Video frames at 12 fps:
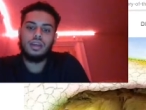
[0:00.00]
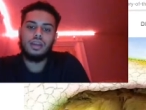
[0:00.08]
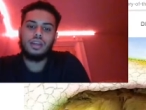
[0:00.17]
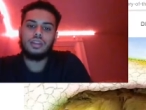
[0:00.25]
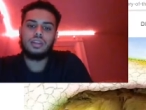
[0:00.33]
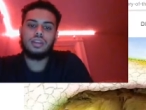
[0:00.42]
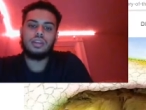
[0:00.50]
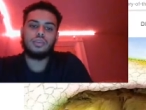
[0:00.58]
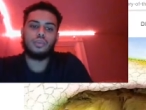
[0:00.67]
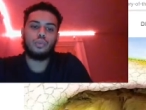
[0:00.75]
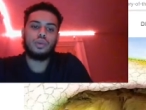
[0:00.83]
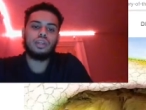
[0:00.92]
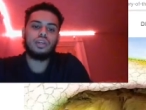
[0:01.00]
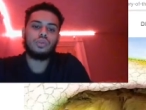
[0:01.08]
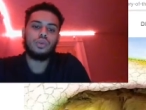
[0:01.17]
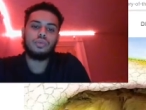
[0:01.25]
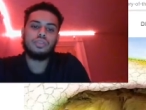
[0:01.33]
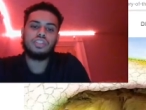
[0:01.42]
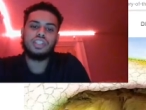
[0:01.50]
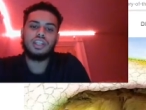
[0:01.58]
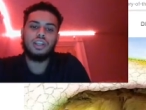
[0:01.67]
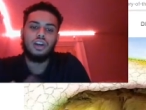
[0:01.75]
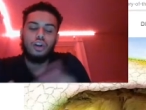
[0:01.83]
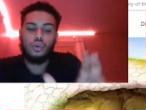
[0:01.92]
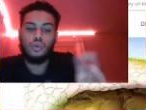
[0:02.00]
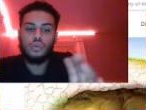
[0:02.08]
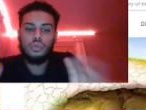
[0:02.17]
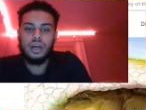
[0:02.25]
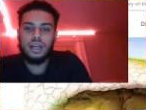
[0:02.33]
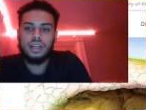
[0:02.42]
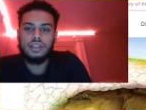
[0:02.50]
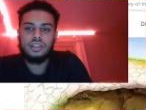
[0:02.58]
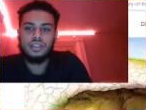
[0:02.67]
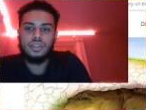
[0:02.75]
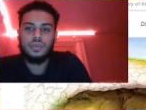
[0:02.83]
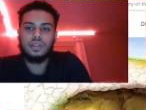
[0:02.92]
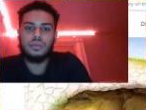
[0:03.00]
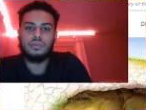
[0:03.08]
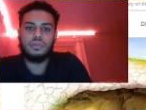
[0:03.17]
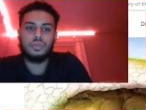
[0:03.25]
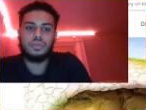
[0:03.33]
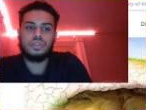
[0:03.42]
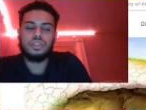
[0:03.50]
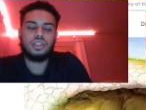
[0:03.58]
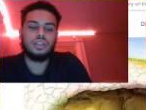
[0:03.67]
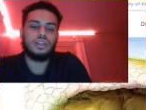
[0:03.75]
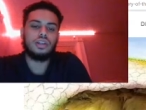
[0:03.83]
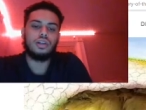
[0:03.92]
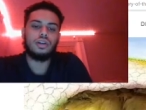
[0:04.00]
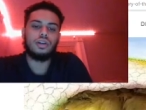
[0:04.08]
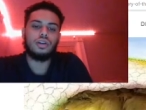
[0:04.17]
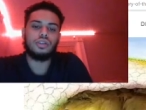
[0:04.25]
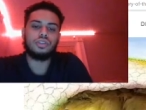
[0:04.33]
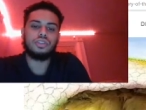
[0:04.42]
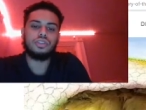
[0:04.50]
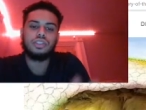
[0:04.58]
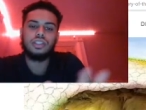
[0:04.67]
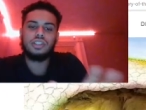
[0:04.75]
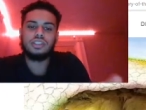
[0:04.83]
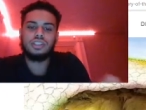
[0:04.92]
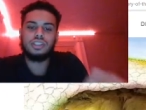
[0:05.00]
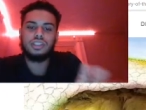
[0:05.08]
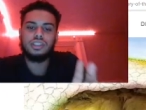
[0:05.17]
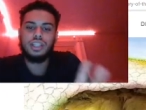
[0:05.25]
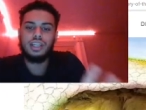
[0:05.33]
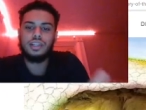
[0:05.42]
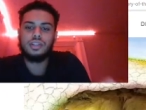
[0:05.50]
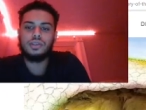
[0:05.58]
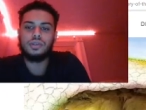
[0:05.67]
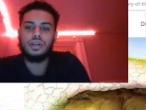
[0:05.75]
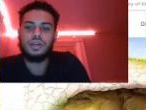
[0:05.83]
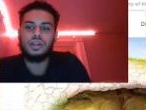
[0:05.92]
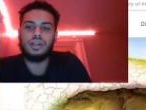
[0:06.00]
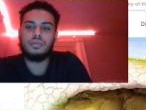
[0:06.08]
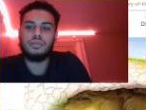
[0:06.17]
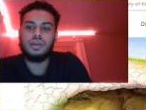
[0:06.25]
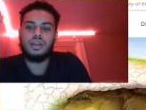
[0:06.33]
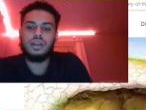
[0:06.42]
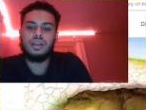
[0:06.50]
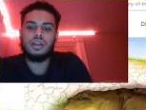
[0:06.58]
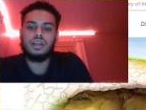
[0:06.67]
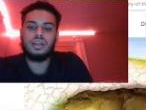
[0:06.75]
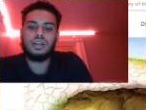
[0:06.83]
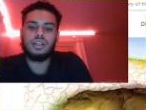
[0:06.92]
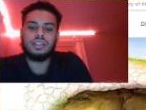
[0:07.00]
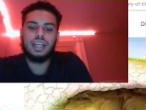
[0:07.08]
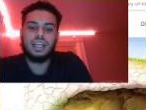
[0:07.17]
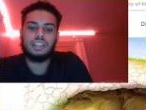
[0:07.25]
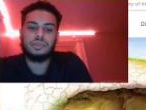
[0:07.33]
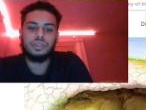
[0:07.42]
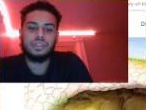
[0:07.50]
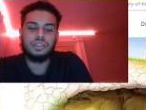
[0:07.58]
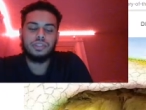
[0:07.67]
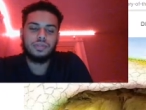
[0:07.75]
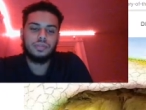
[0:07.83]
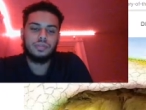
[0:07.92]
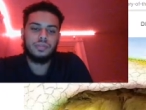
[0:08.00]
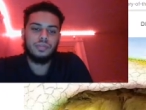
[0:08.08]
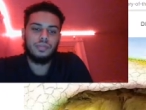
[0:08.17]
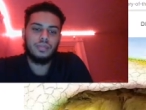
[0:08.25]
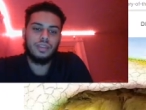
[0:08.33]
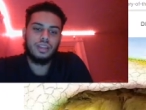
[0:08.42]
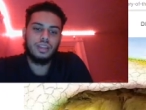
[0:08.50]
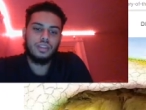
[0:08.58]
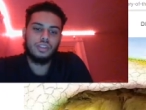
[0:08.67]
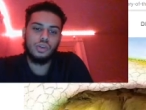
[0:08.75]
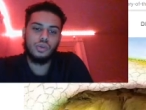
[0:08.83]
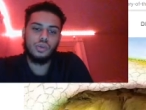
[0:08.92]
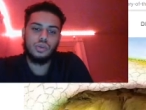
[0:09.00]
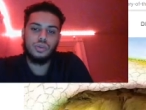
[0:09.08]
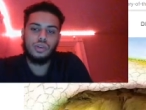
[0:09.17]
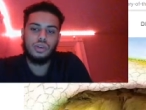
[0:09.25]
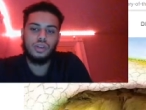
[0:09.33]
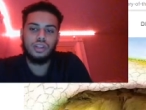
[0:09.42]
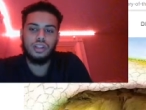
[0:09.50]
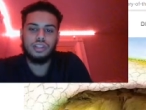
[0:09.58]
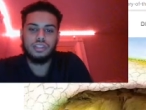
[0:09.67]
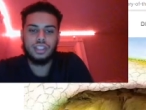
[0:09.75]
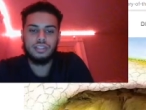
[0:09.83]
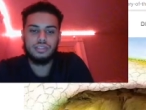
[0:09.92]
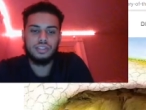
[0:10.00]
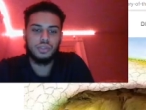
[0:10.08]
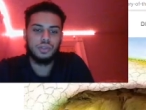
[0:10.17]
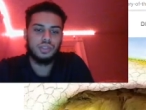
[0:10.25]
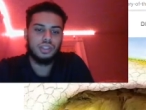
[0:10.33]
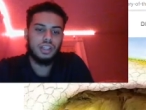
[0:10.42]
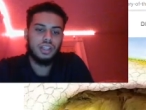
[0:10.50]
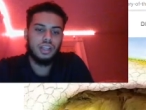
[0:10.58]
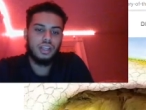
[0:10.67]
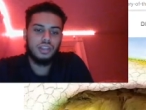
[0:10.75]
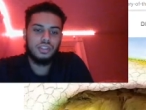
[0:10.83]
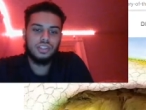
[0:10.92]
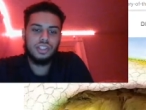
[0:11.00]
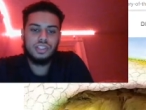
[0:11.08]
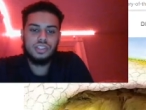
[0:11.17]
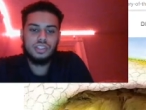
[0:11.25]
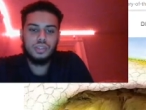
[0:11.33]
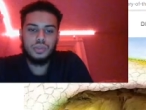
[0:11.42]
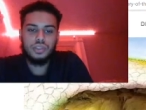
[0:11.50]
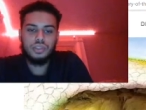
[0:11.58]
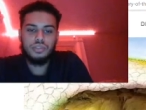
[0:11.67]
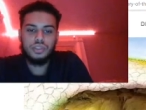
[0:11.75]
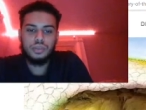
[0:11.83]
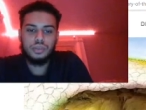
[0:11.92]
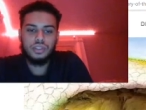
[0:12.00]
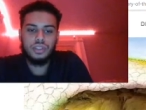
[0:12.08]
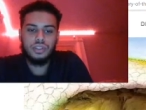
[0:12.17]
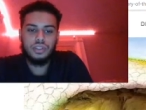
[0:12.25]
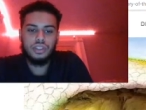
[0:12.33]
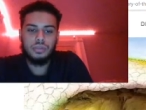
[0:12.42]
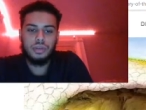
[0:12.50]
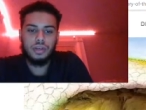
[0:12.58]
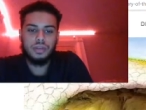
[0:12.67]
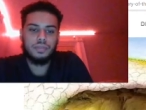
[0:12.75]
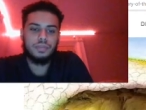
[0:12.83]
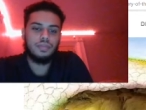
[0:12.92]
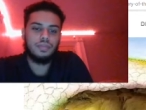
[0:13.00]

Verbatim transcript: the, we can represent our own minds, and we can represent our societal uh, attachments. So, let's dive into it. See these two individuals here at the bottom?